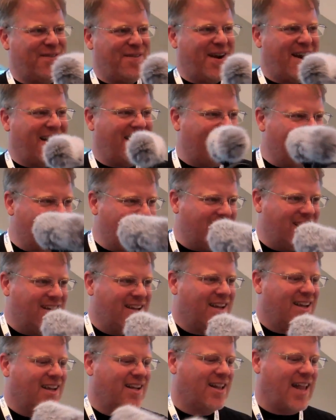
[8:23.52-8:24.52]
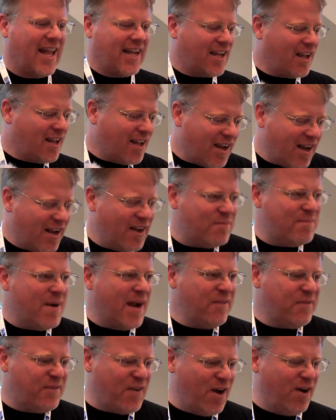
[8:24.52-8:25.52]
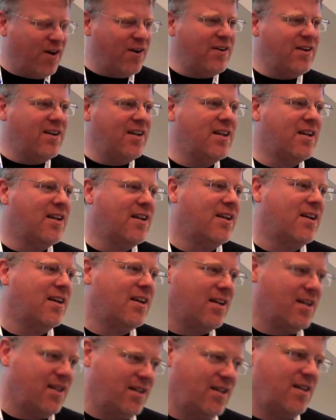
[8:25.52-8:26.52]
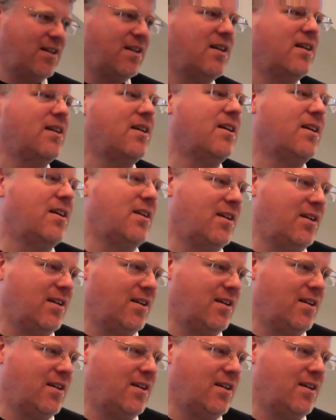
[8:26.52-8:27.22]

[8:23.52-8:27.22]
a while? Like in China years ago, where